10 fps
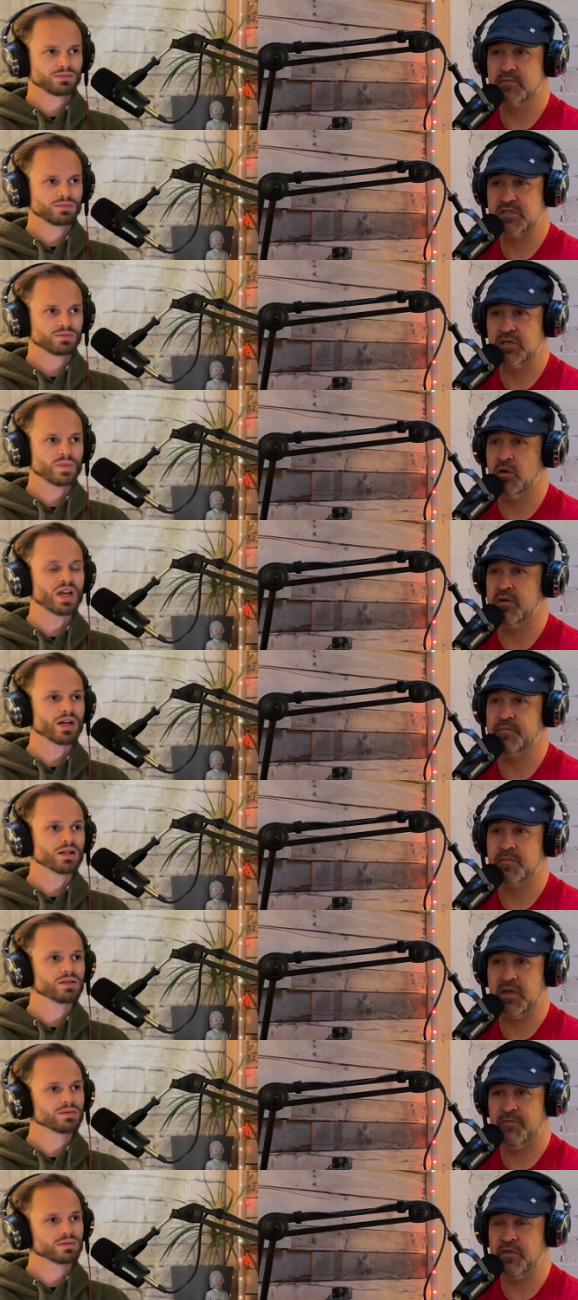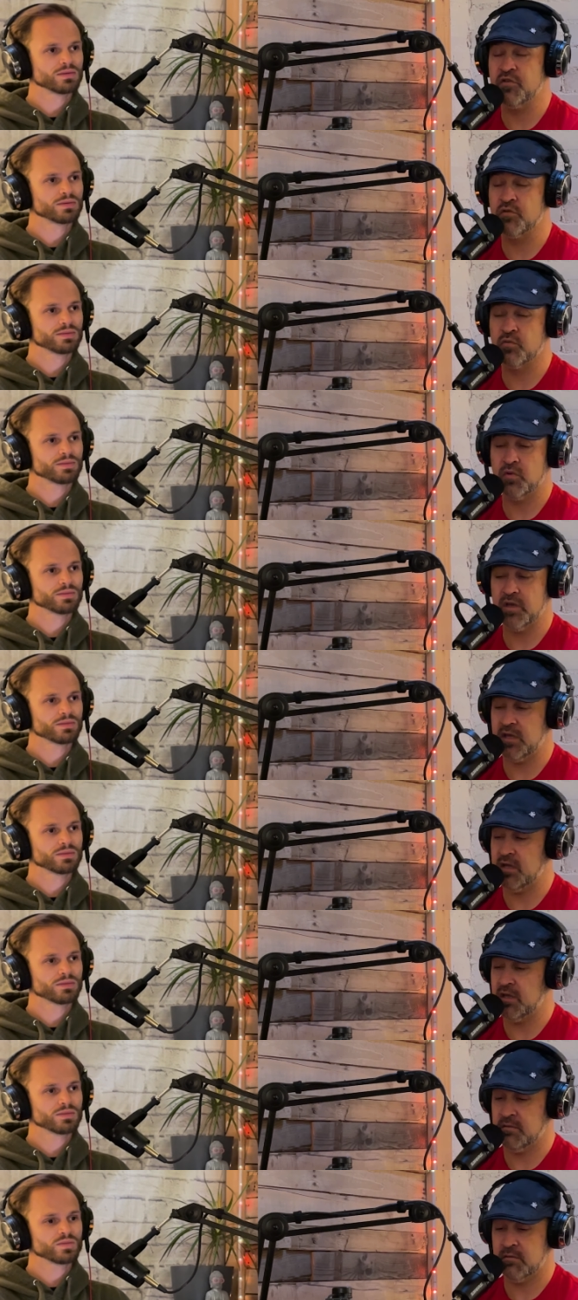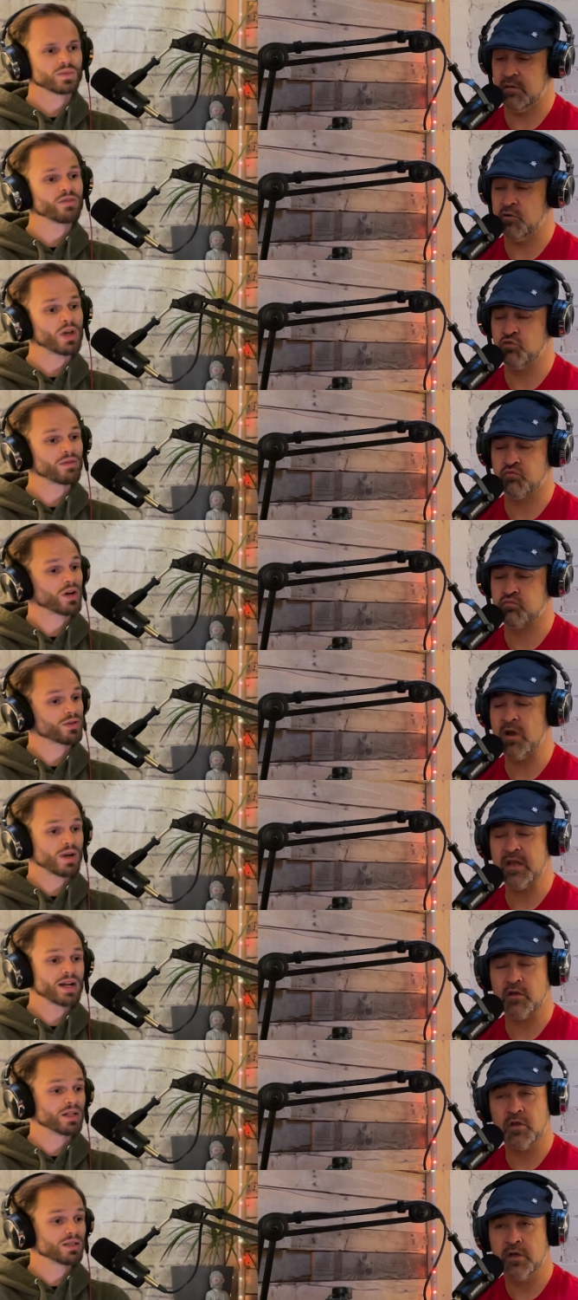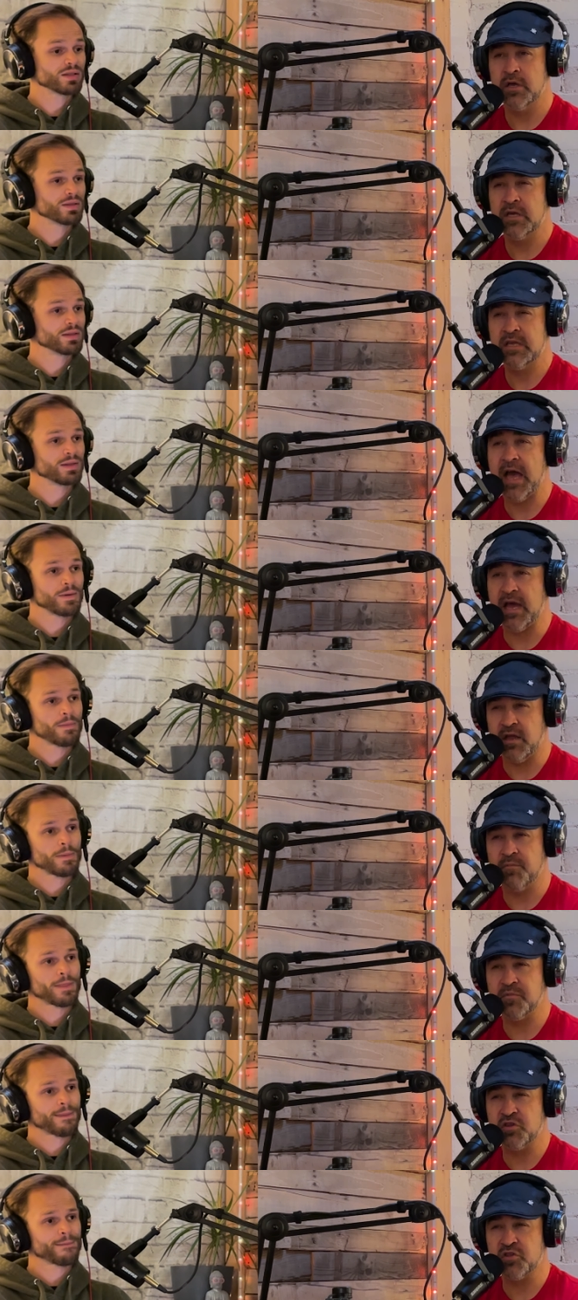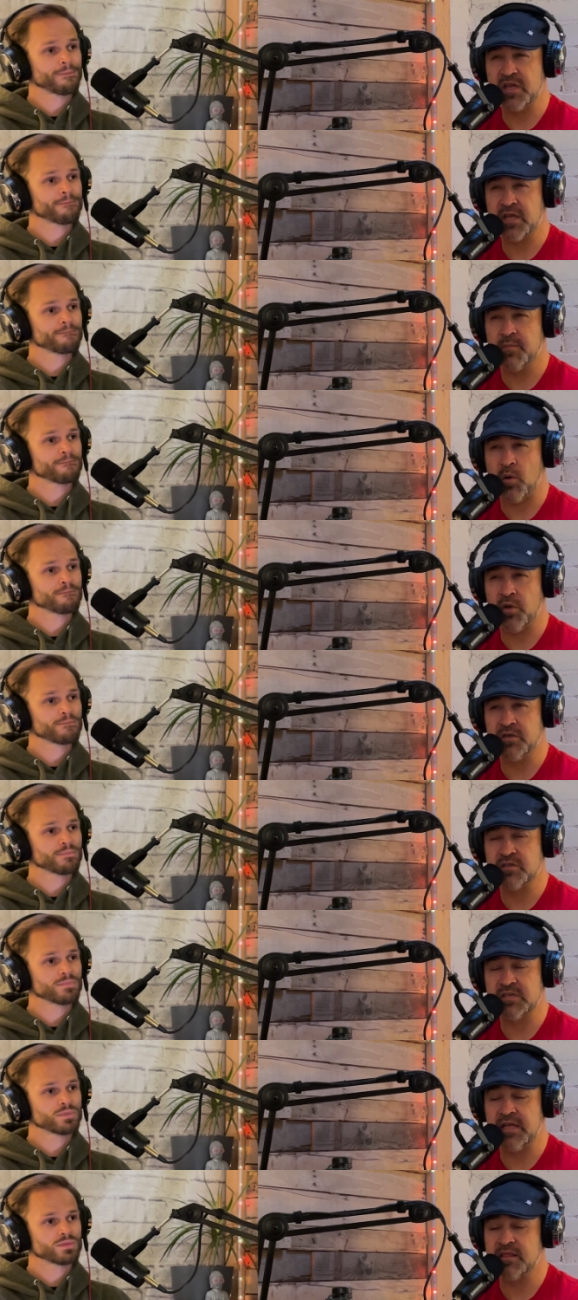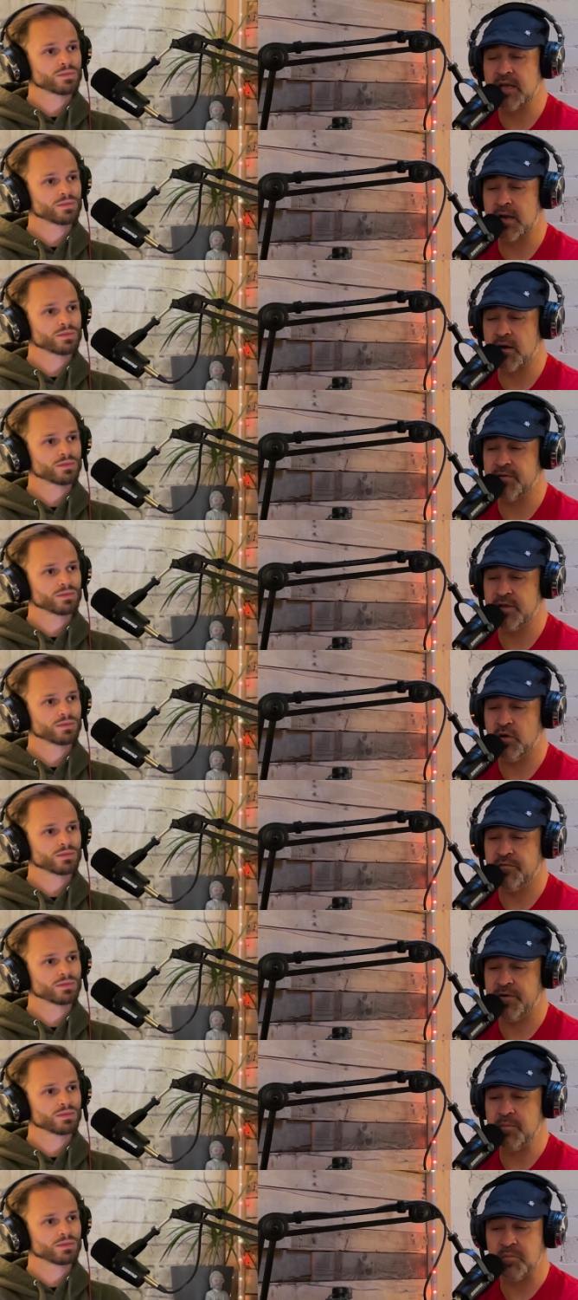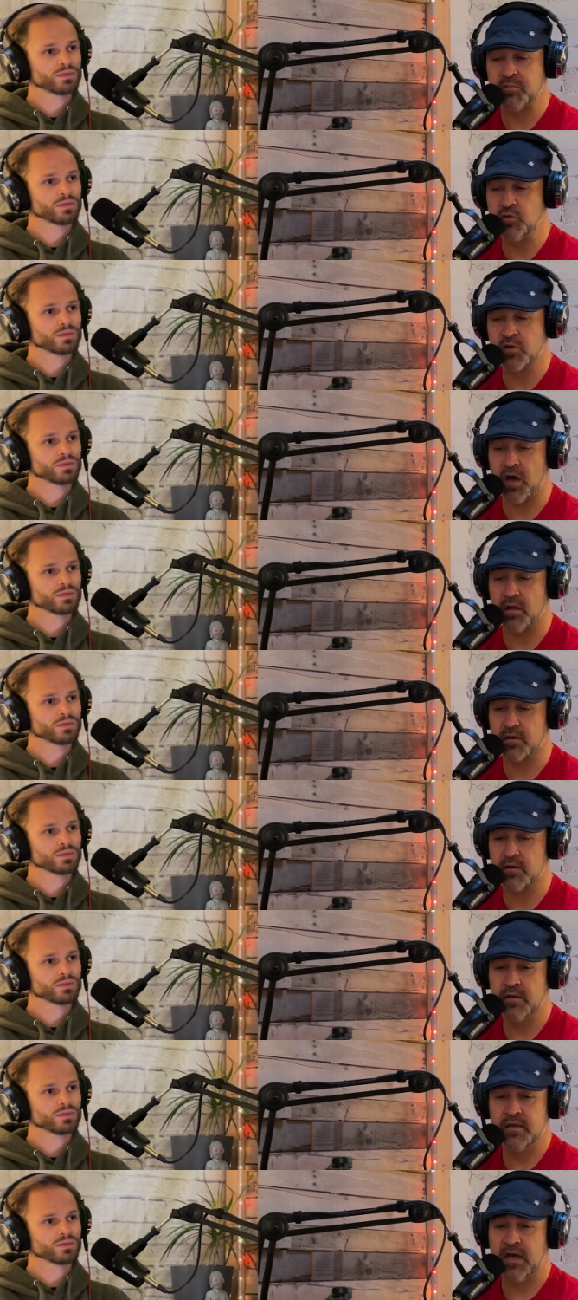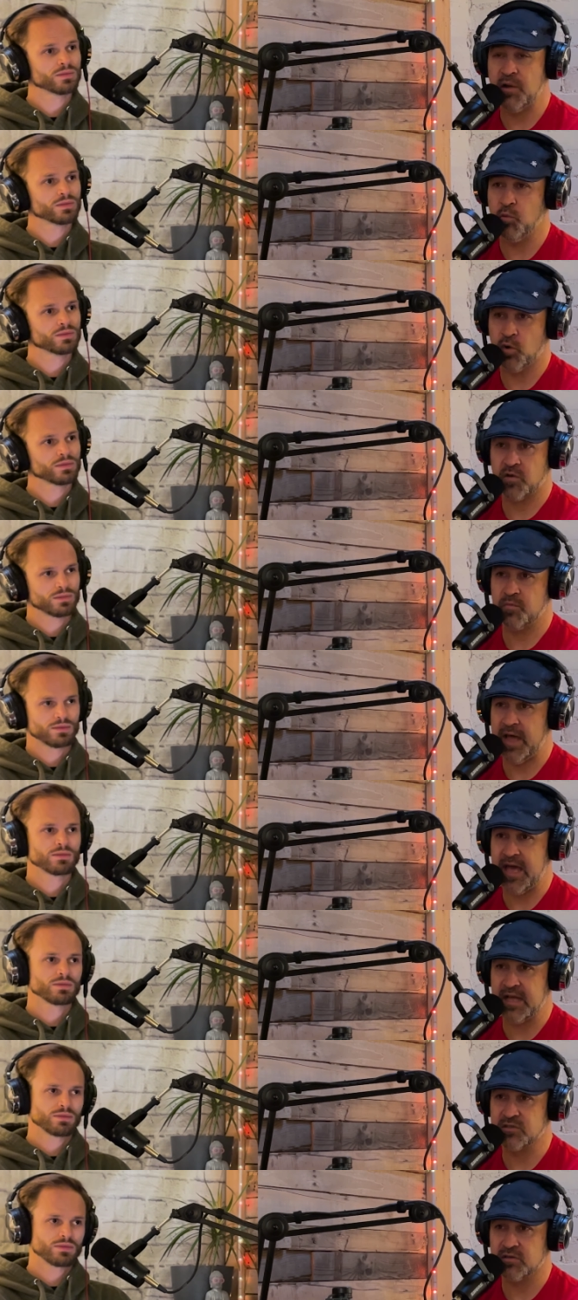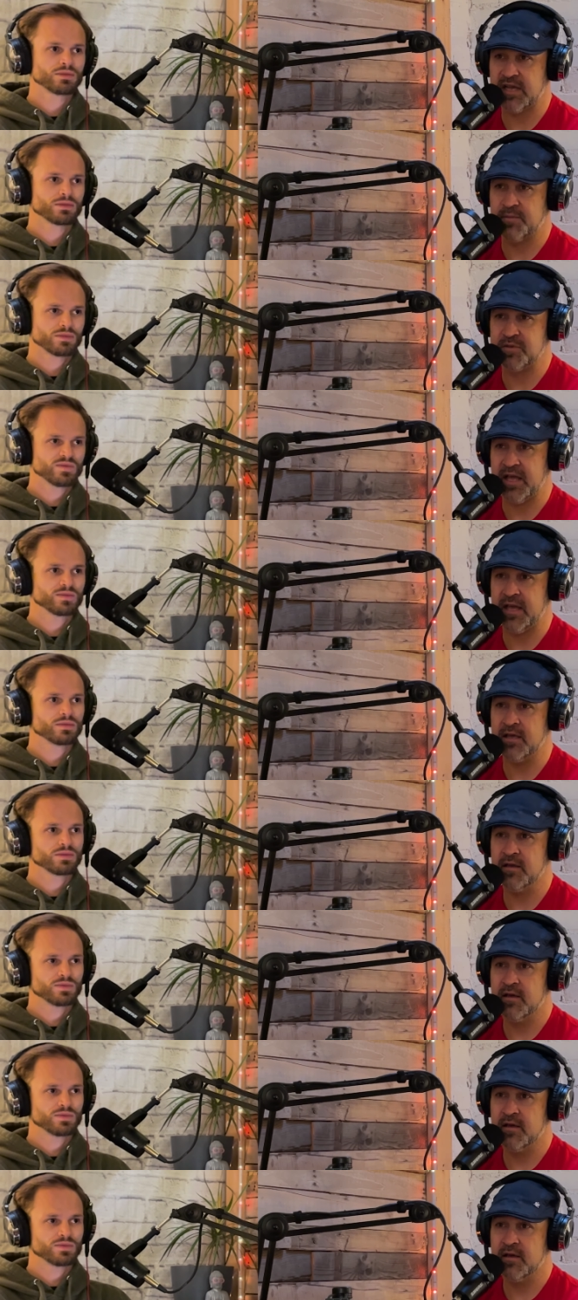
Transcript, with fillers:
Speaker 1: So yeah. if, if you if you have great. arthritis. Yeah, I mean, just thinking about what you said there. You know, if I'm a blue collar, I work with my hands all damn day,